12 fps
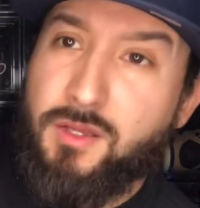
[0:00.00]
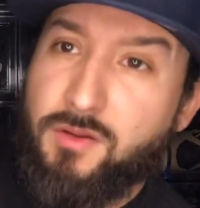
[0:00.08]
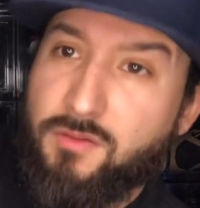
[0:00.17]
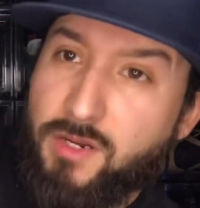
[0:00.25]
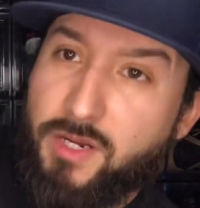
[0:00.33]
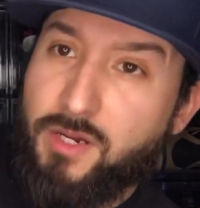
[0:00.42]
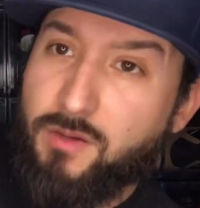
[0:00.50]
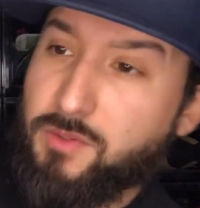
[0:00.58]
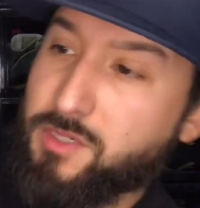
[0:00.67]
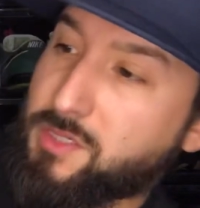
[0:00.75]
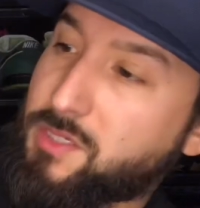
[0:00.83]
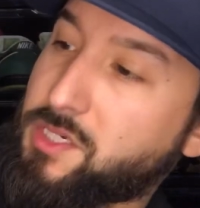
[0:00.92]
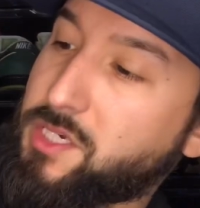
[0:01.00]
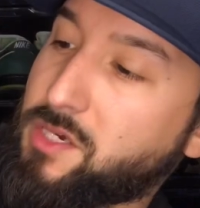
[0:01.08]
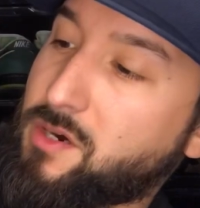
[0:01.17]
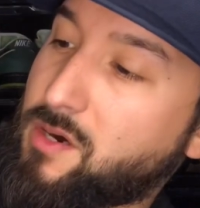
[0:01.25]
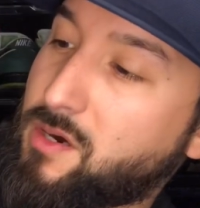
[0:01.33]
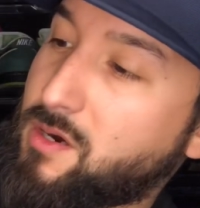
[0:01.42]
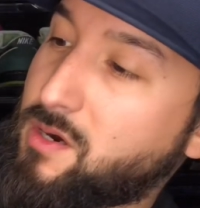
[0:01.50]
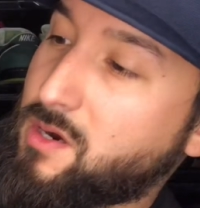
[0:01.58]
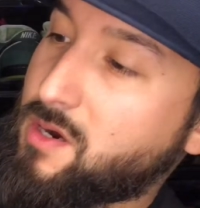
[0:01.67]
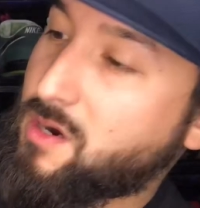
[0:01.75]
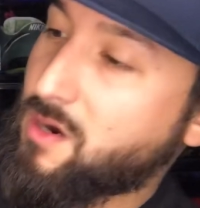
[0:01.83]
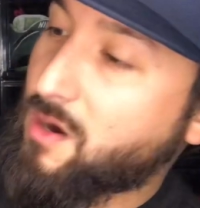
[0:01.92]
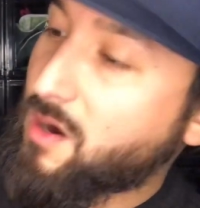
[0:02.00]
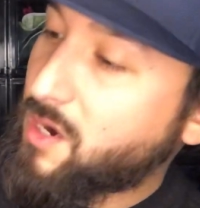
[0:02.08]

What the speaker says: right here, which is a GR, are